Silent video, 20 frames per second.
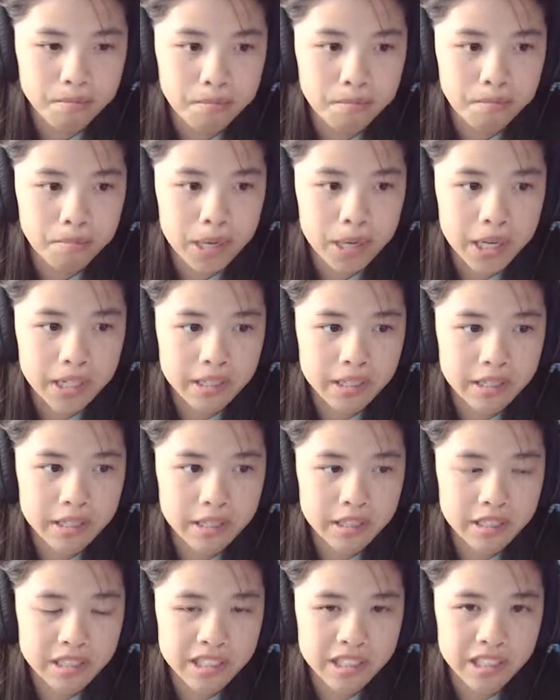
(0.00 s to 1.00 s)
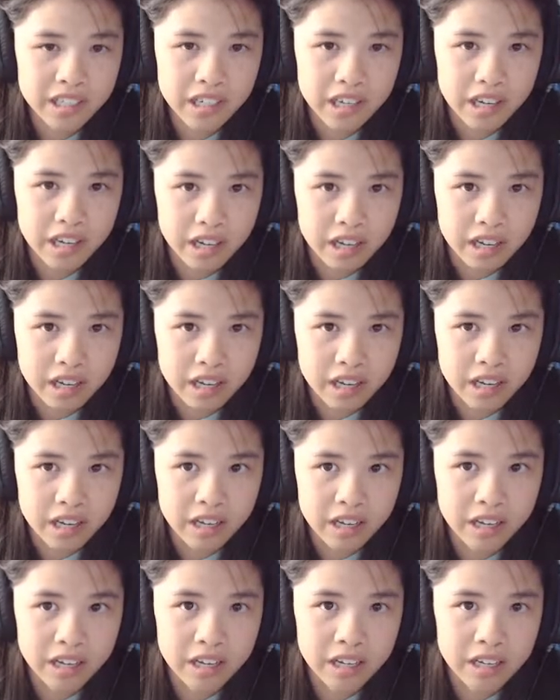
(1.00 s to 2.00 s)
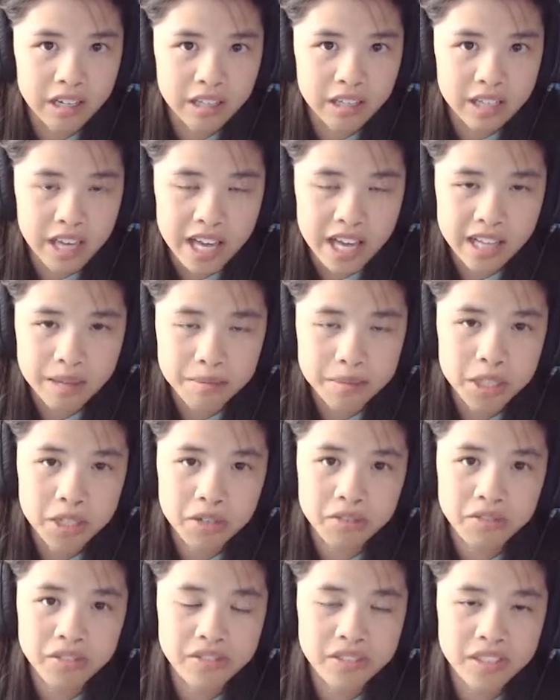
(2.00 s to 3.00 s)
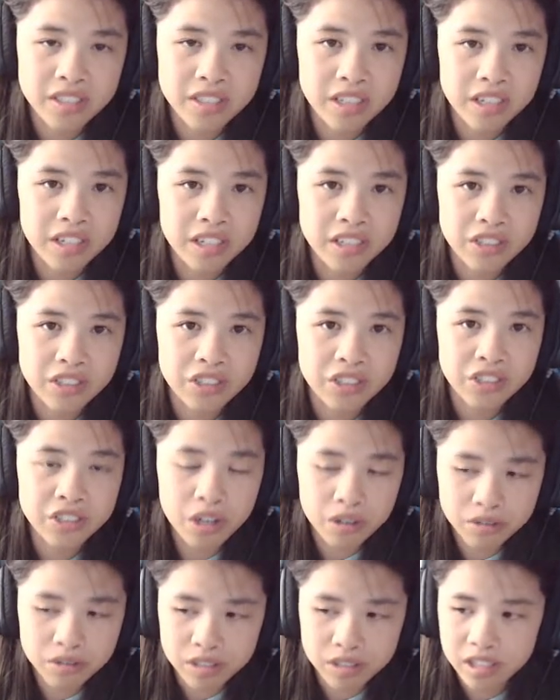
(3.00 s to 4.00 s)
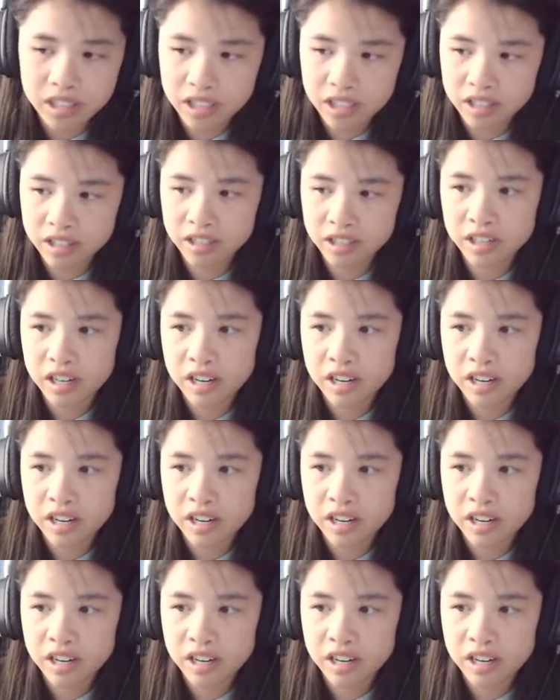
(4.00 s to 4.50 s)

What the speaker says: but yeah, let me know if you've seen any shows there.